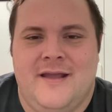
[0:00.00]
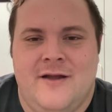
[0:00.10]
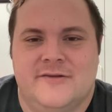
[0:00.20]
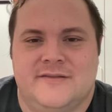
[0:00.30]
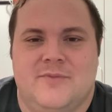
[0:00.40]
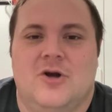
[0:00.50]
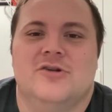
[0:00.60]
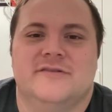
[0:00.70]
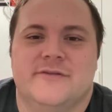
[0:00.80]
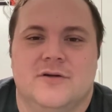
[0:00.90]
Harrison
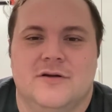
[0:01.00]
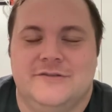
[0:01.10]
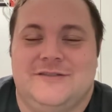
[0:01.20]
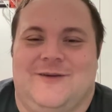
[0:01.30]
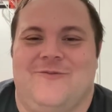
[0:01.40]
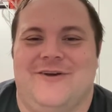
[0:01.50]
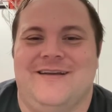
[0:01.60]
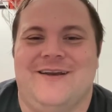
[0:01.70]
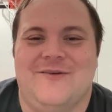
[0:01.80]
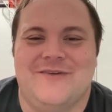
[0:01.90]
Barnes or someone,
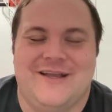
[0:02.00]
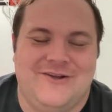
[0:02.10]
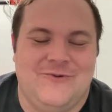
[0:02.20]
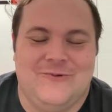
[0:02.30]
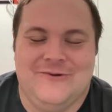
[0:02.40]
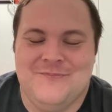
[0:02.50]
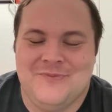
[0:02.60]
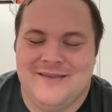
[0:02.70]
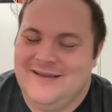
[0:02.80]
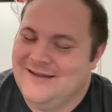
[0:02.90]
and I'll be like, cool.
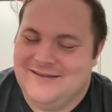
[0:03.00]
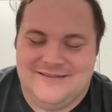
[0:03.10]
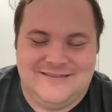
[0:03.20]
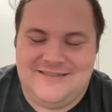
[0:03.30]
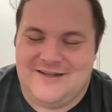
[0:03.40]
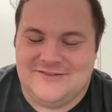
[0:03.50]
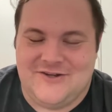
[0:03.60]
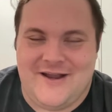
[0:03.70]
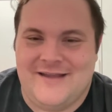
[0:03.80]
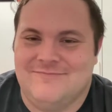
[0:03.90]
Sounds
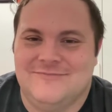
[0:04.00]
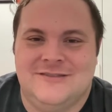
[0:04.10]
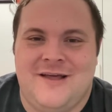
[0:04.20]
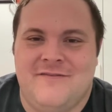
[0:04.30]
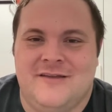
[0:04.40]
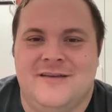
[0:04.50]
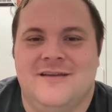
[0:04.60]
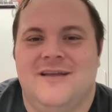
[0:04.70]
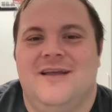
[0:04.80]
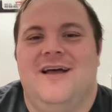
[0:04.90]
great. Love it.
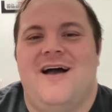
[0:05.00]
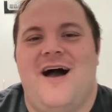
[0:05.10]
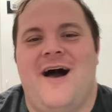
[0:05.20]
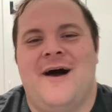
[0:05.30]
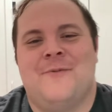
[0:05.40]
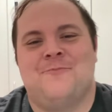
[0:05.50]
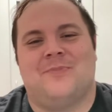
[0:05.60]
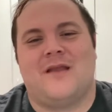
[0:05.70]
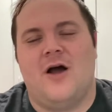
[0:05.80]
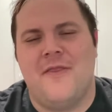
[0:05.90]
On
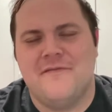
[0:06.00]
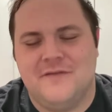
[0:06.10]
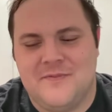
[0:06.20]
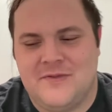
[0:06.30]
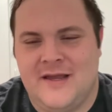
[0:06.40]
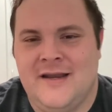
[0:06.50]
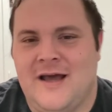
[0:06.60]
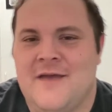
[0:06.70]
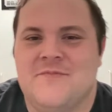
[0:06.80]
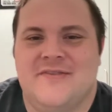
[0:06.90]
the flip side,
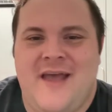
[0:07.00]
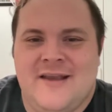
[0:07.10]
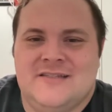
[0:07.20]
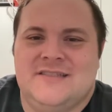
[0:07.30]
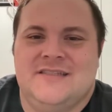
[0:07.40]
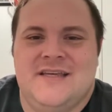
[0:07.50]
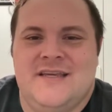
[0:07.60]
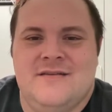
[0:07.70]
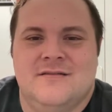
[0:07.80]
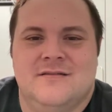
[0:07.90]
I'm sad to
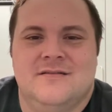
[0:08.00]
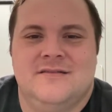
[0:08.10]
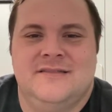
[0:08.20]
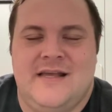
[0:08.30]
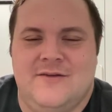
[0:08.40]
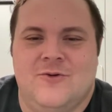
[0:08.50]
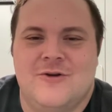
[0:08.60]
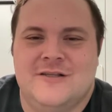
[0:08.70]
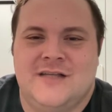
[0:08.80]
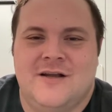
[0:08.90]
see Talen
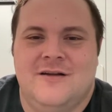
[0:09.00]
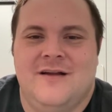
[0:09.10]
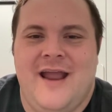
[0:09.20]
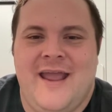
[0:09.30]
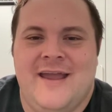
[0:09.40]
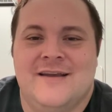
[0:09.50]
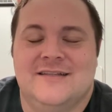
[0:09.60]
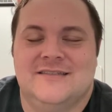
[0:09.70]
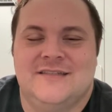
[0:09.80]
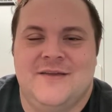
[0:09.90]
Horton-Tucker and
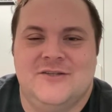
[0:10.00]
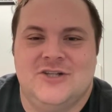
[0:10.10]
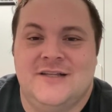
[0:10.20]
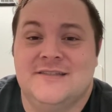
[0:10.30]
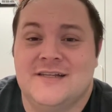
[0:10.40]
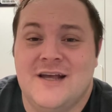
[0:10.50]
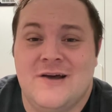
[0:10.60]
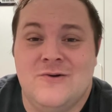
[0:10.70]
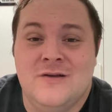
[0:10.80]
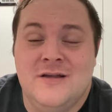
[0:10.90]
Stanley Johnson
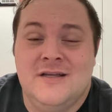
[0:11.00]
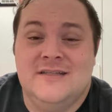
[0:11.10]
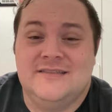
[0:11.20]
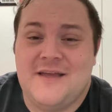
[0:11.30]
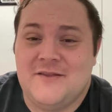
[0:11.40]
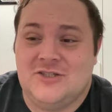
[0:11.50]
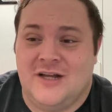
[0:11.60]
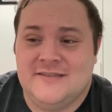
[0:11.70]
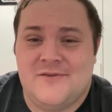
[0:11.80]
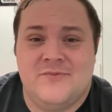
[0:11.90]
go. Stanley
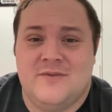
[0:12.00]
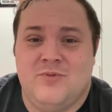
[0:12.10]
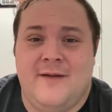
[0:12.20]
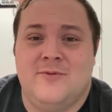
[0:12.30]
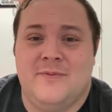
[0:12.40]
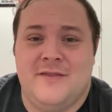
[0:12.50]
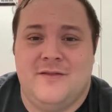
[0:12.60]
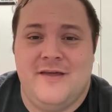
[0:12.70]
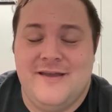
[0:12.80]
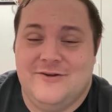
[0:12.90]
Johnson was probably the
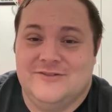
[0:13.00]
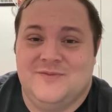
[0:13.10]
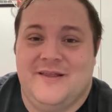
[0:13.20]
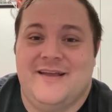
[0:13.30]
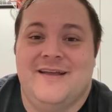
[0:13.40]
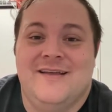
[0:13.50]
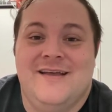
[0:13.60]
Lakers', like,